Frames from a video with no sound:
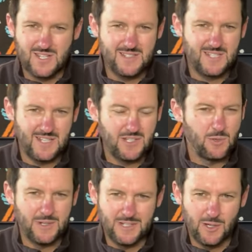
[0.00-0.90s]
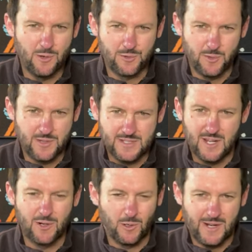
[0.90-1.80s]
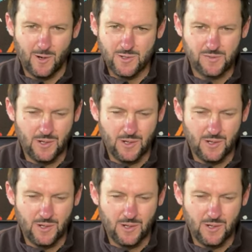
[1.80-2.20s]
continuing to go through these undercarriage